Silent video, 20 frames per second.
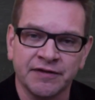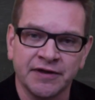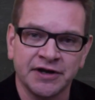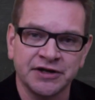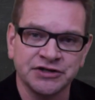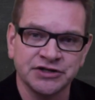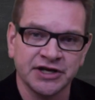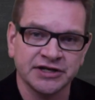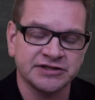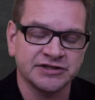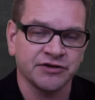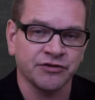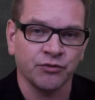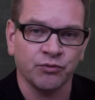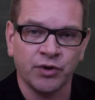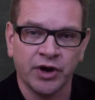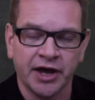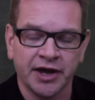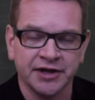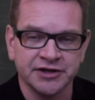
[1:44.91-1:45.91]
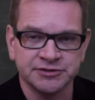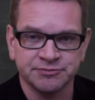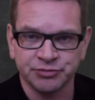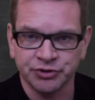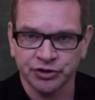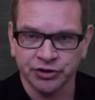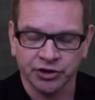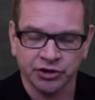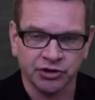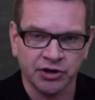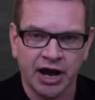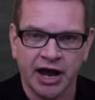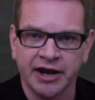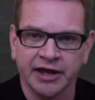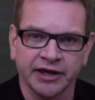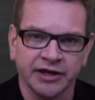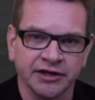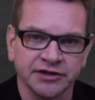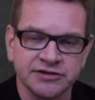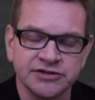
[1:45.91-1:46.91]
that it gets in the way, it's
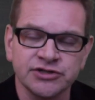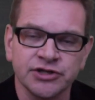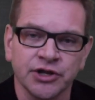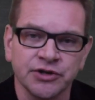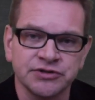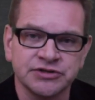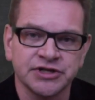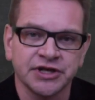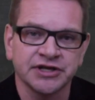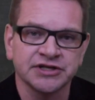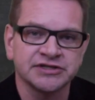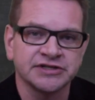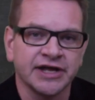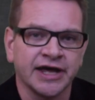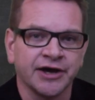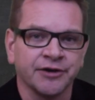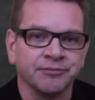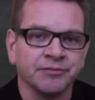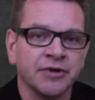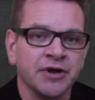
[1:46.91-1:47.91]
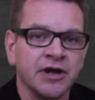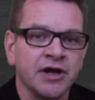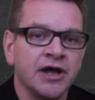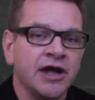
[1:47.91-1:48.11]
bureaucratic, it slows things down.